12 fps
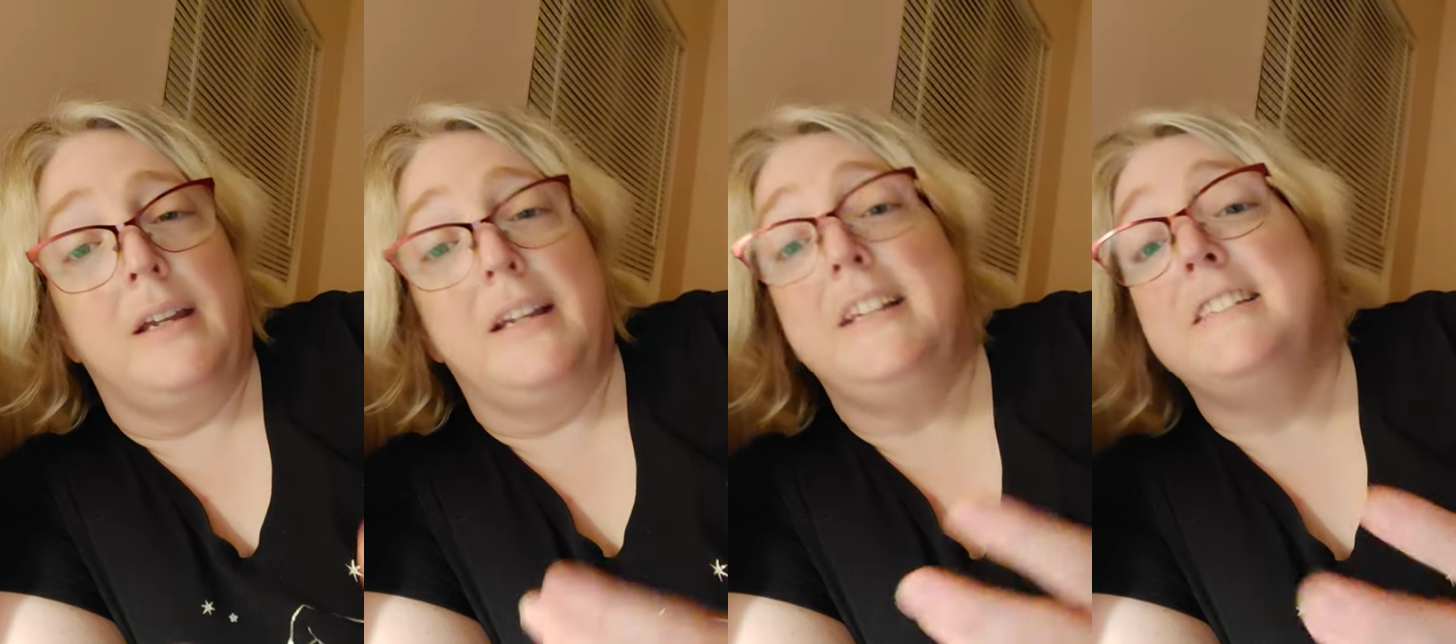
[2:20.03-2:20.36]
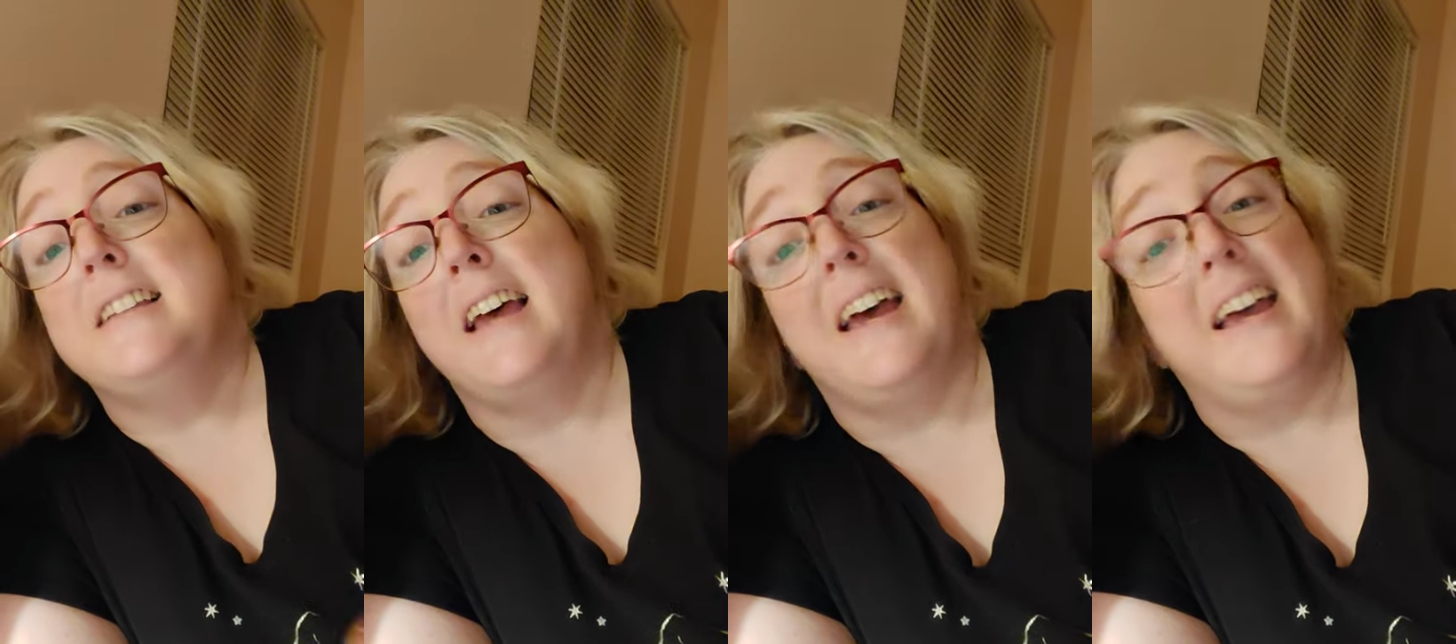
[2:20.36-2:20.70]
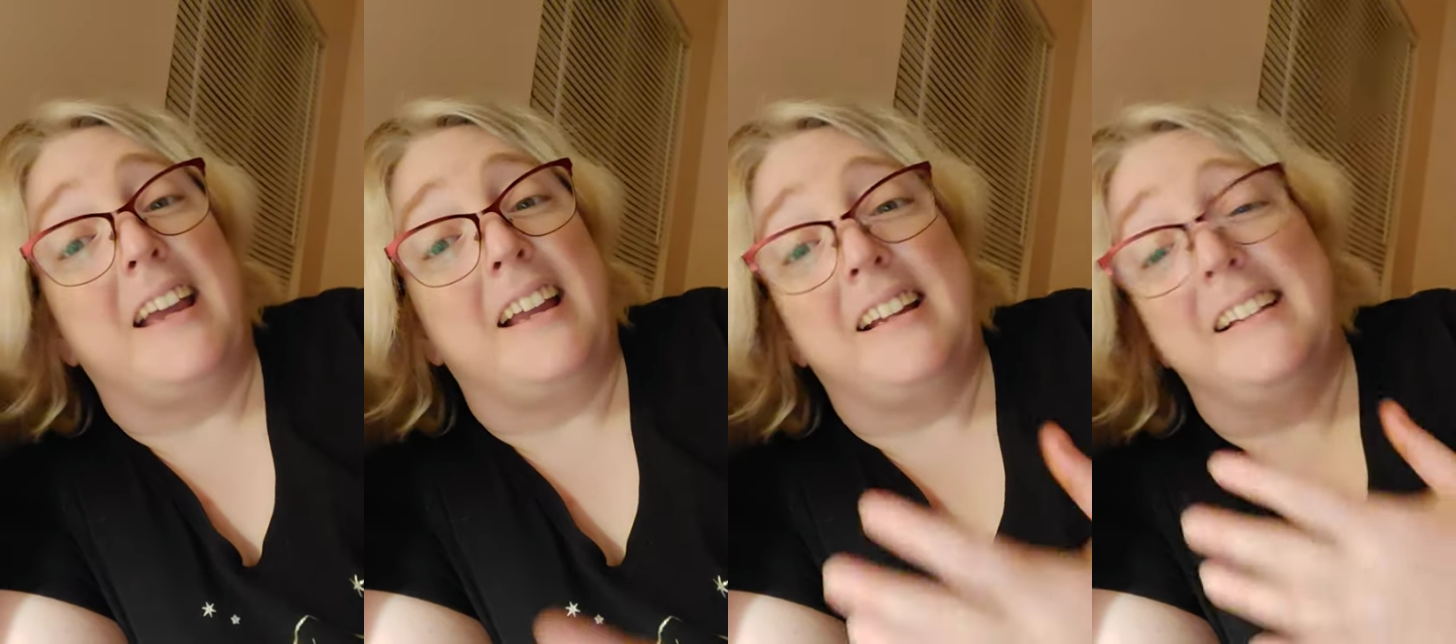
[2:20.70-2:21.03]
He
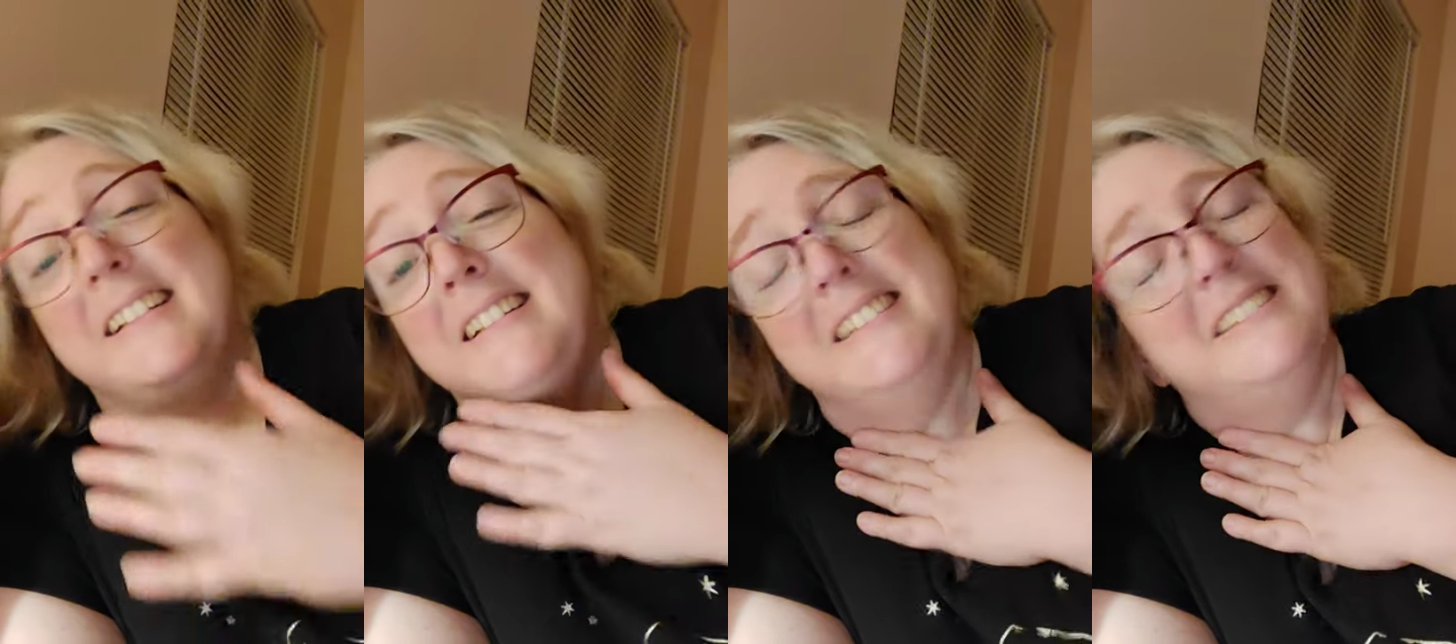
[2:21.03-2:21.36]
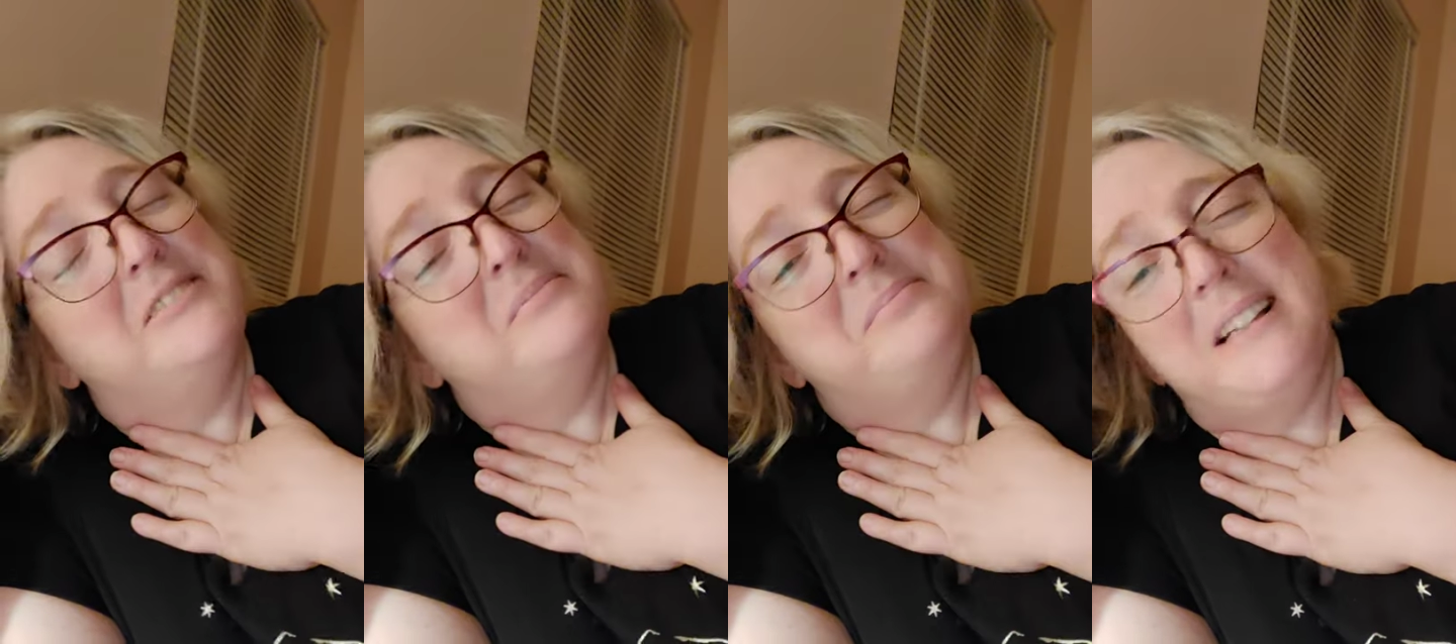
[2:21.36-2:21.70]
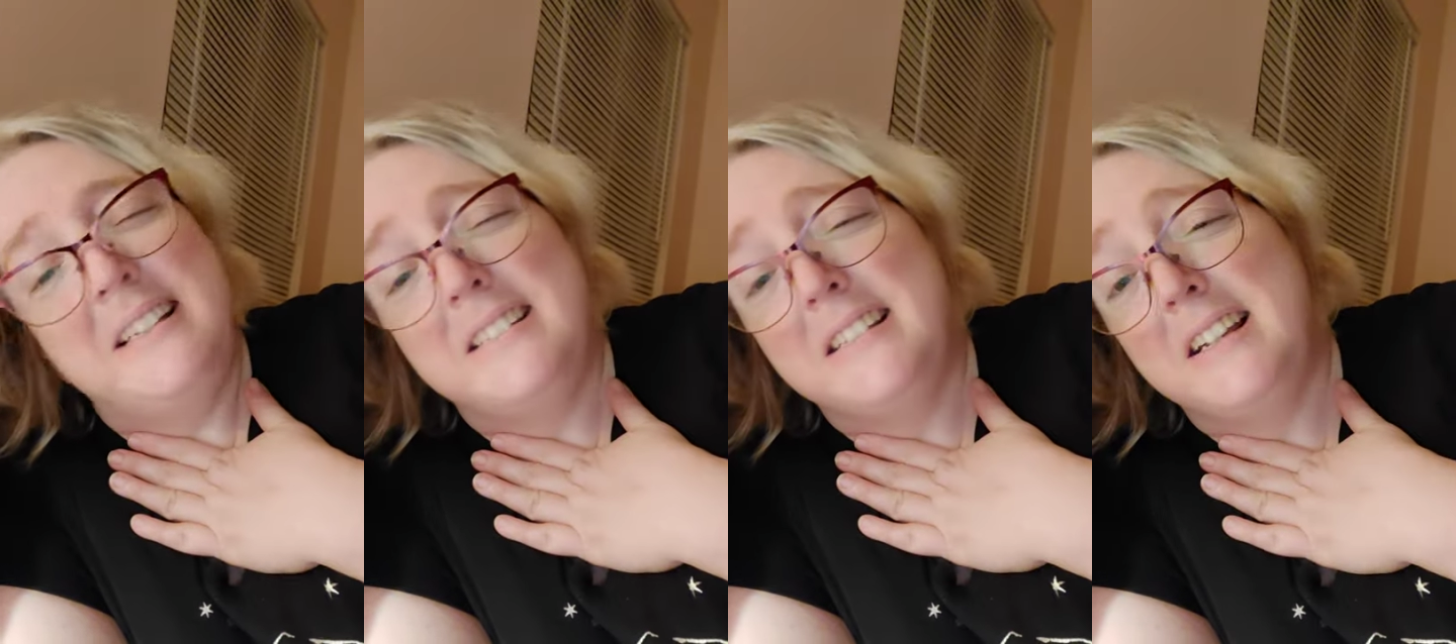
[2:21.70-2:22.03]
sang.
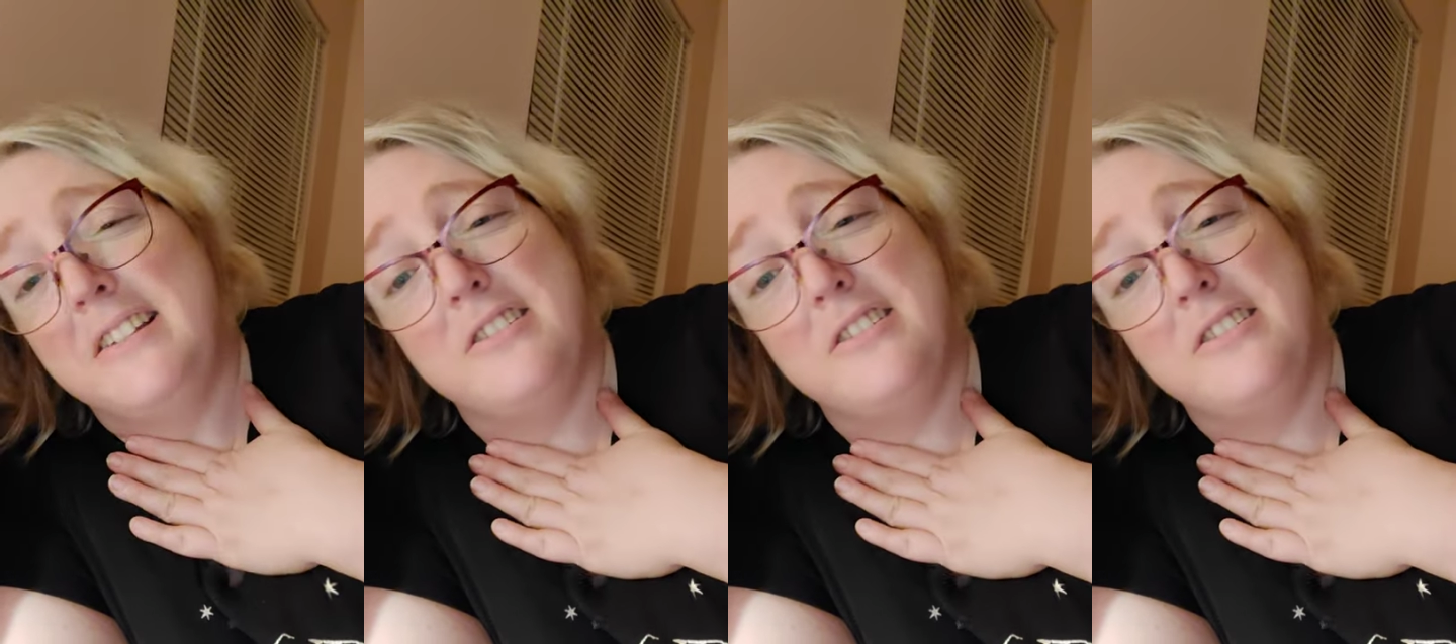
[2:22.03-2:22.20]
He sang